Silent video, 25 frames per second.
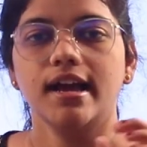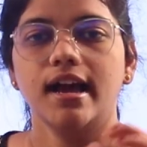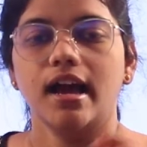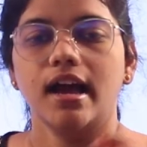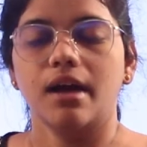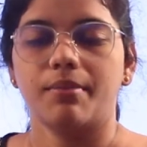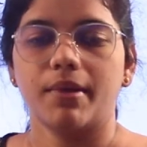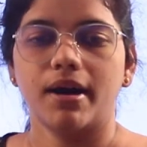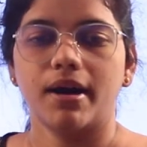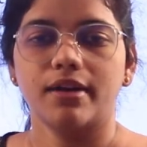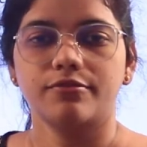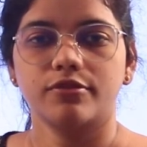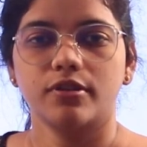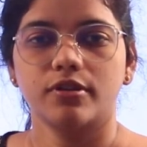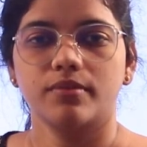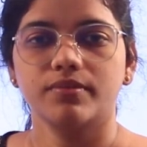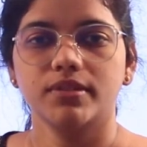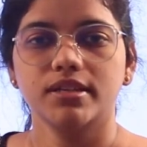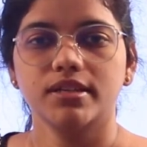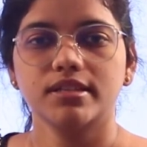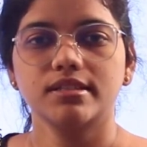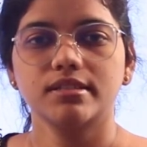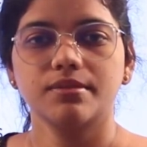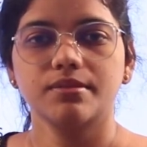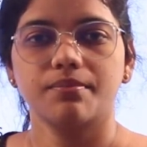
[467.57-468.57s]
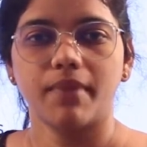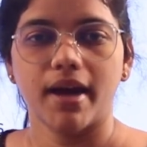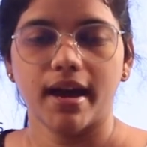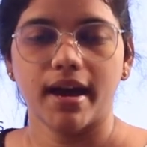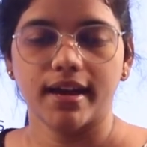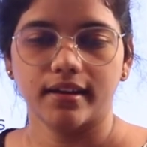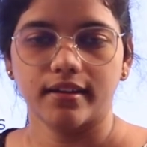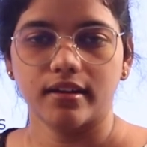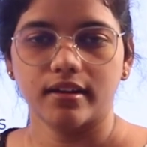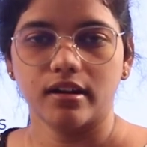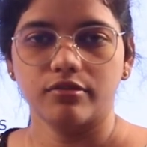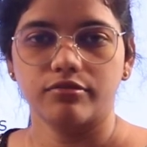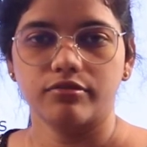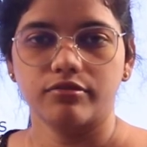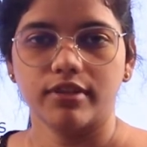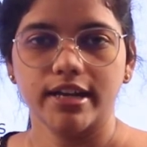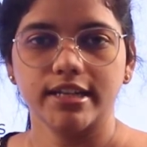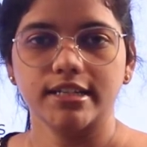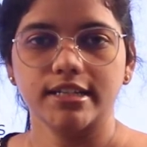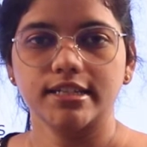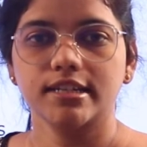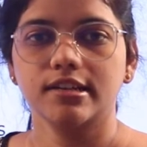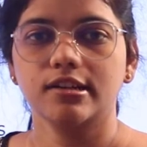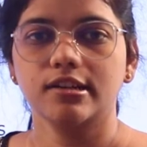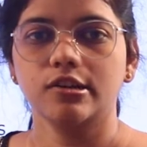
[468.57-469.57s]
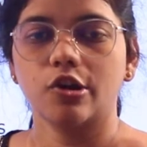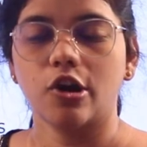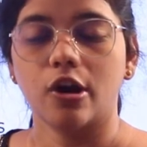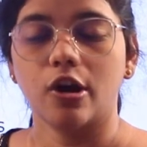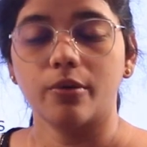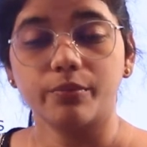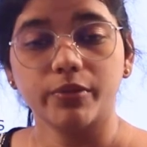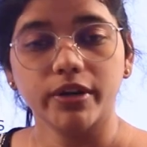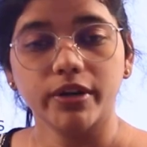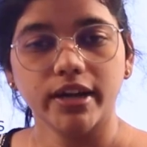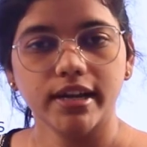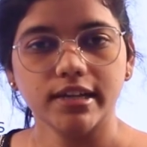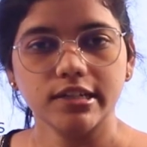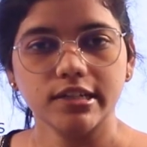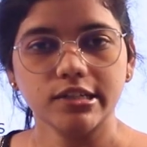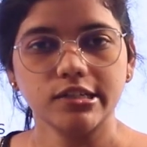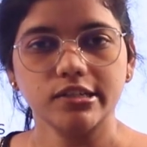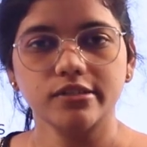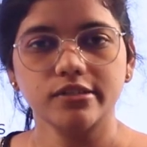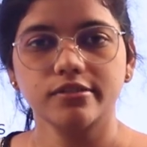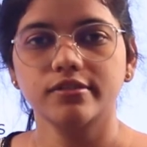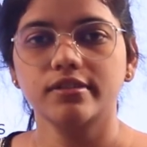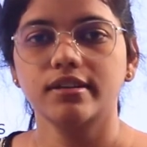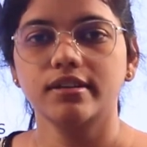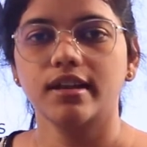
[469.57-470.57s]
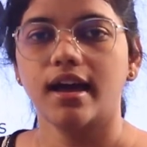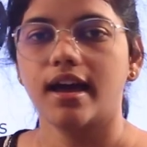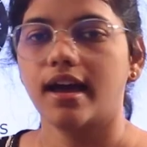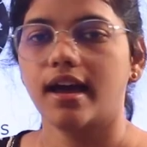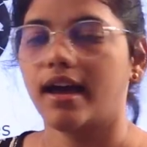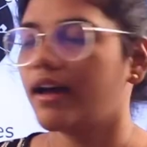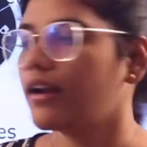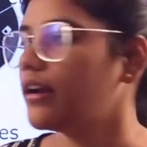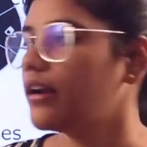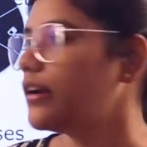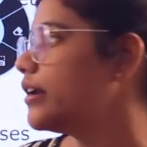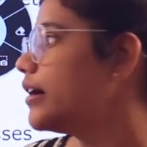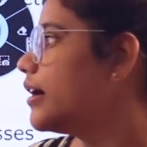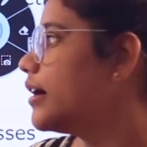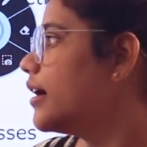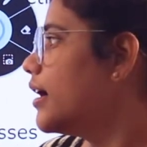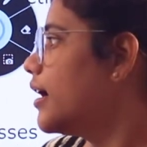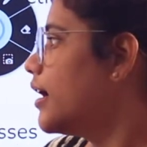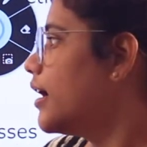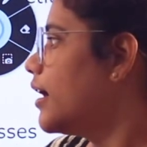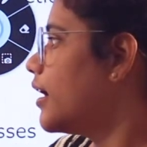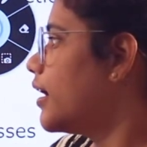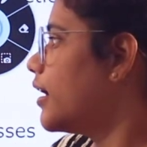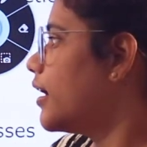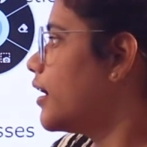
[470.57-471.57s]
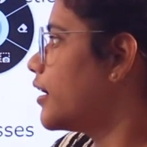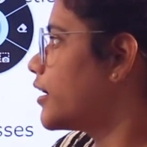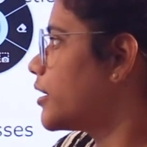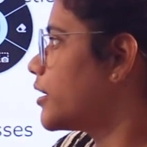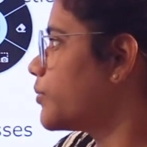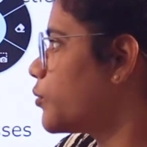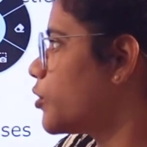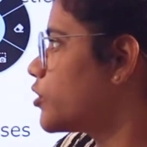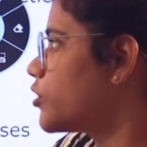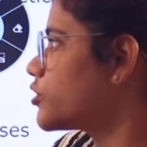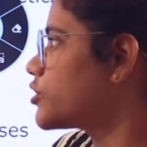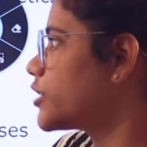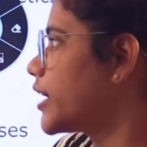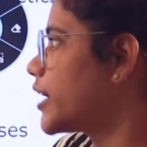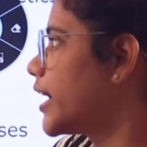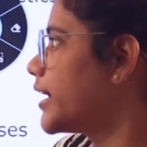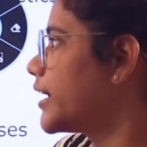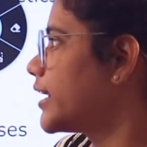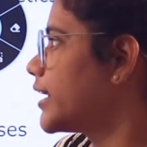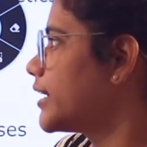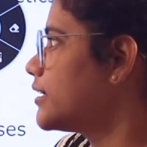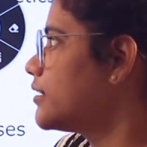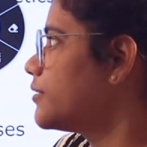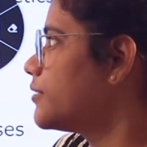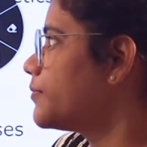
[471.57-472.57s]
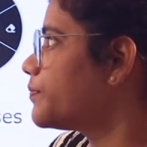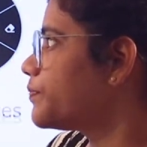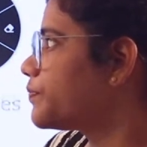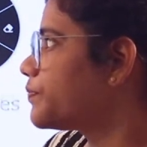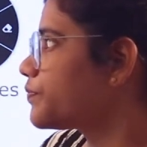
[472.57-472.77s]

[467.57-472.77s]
Apart from this, paragraph writing, comprehension and report writing,